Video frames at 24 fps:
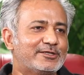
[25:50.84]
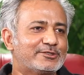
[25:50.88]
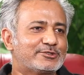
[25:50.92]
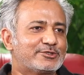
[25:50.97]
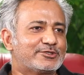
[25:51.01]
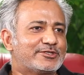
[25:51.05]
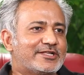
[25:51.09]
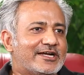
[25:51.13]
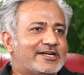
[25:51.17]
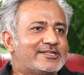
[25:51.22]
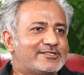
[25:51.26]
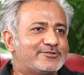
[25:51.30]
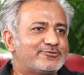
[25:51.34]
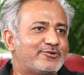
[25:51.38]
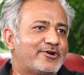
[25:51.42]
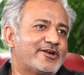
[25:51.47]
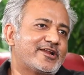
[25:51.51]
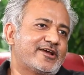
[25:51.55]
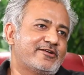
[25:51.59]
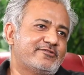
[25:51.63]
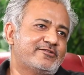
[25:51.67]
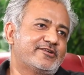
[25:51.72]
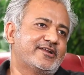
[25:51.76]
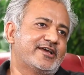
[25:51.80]
So that is
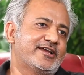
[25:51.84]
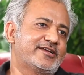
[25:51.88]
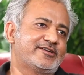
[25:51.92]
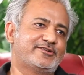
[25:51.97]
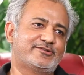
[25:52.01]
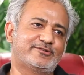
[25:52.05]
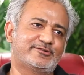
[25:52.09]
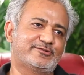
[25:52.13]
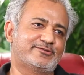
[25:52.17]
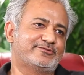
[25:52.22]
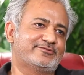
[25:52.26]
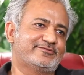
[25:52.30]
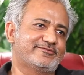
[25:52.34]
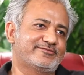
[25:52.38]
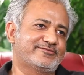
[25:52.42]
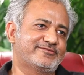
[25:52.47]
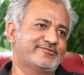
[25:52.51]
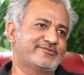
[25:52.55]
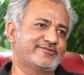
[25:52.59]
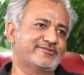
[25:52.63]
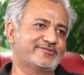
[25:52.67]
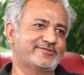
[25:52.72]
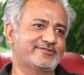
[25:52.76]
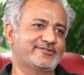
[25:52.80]
what I would like to
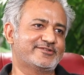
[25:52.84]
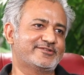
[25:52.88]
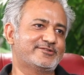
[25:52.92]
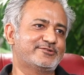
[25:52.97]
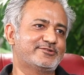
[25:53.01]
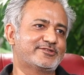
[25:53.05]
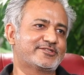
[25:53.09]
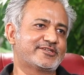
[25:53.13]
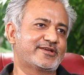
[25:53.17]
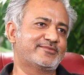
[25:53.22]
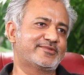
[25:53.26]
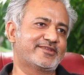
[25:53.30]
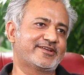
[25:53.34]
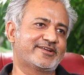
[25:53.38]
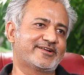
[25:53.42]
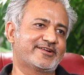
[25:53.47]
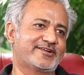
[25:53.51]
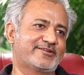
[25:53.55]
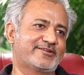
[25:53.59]
do something